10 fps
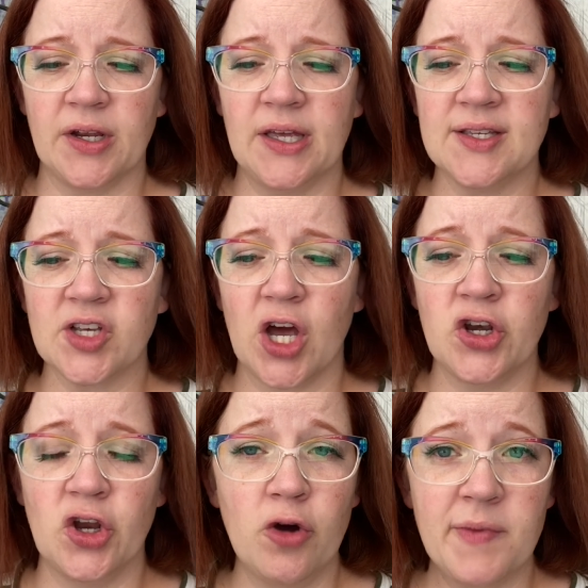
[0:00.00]
He has got
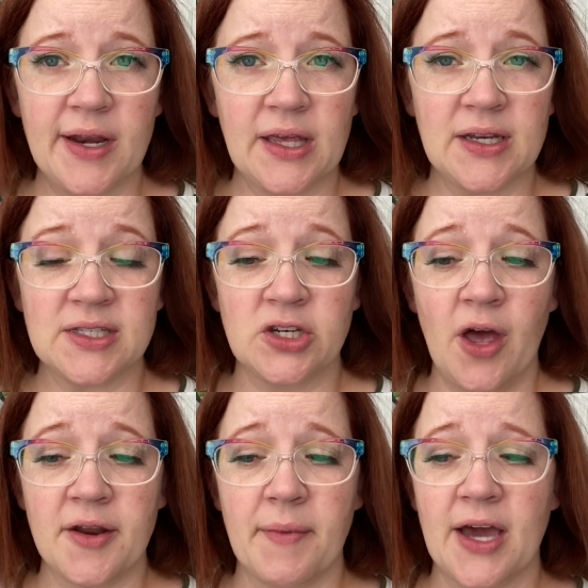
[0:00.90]
no money and is
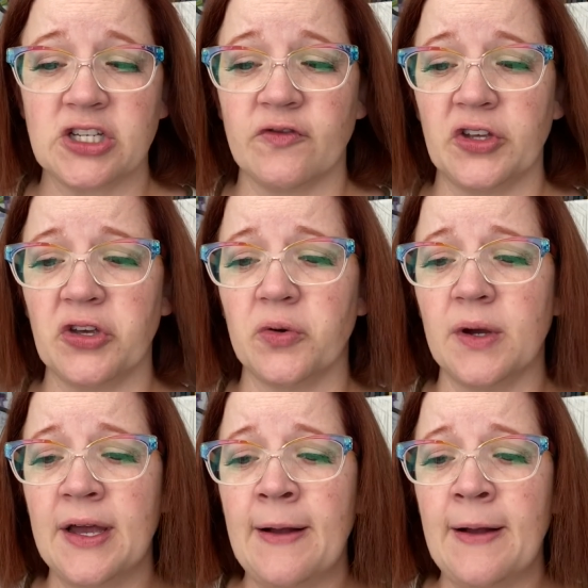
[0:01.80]
not a match for you.